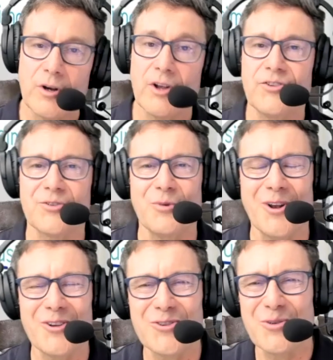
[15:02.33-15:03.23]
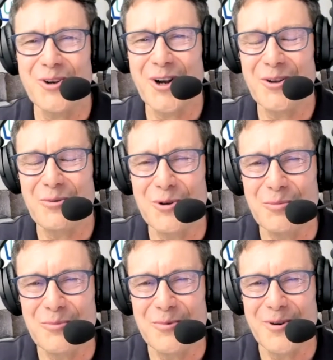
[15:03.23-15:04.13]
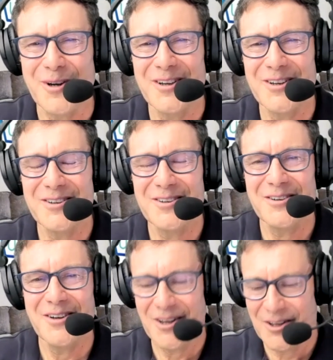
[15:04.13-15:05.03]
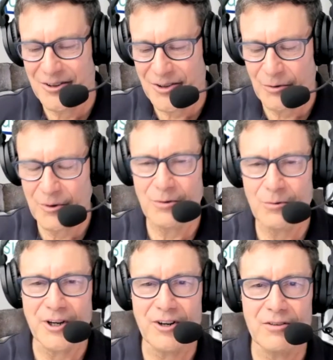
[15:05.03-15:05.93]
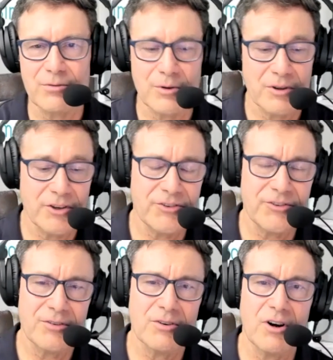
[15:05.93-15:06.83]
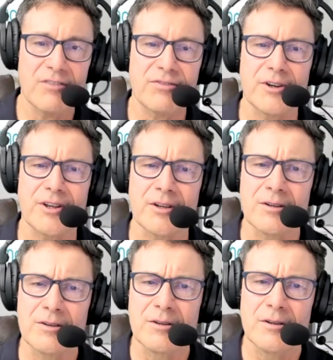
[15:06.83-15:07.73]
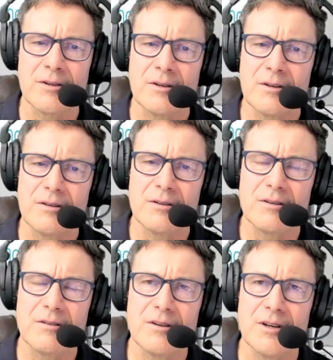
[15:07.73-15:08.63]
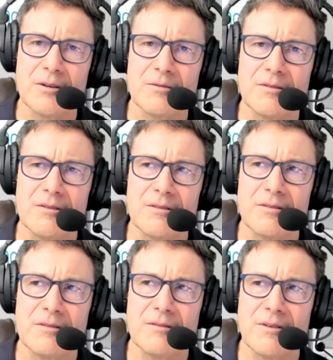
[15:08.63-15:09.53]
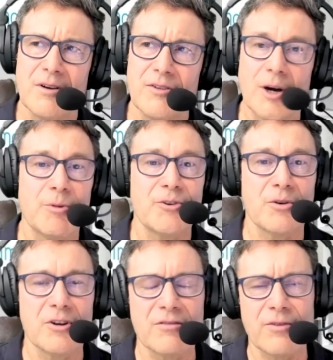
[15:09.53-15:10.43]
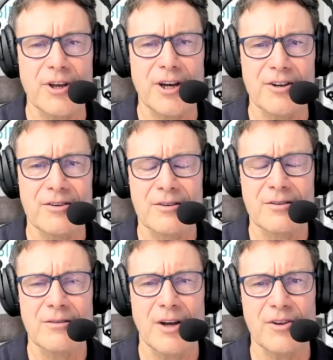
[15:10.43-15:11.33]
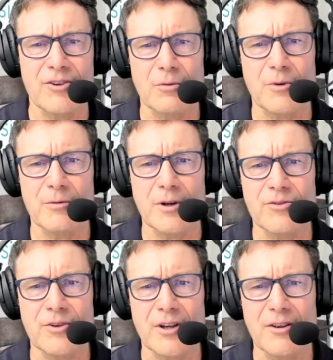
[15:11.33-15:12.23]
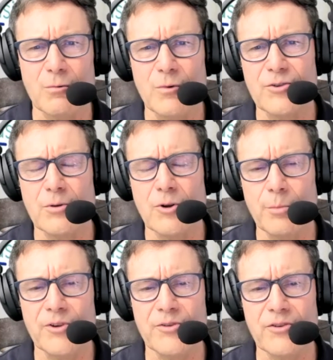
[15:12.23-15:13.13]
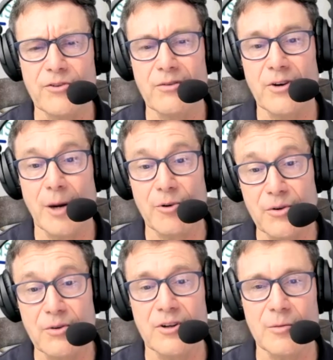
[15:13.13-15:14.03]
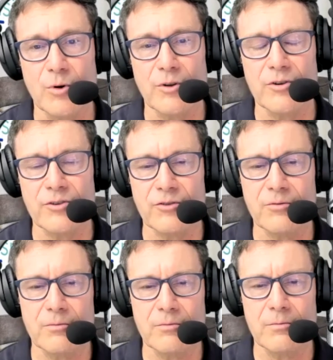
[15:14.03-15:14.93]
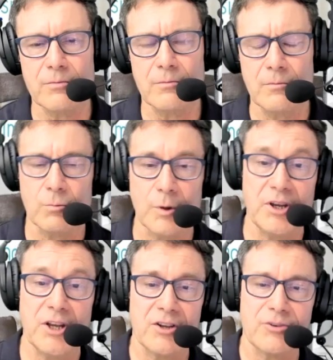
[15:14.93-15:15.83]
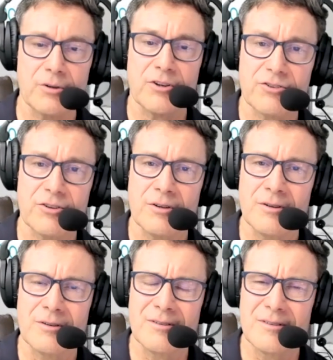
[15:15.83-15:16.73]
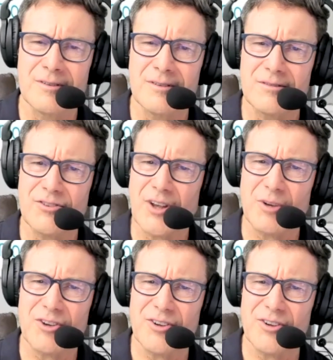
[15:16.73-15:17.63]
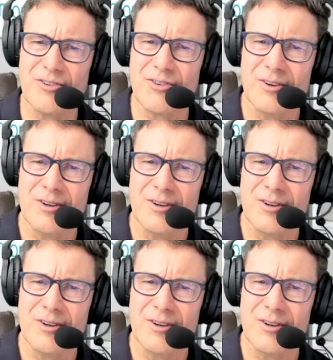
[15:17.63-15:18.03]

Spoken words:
else is going on in the room, right? And are we aware of, or at least offering uh, the opportunity for that? I think is the right way of saying it. I think ritual opens us to an opportunity more than just repeating a tradition. Does that make sense?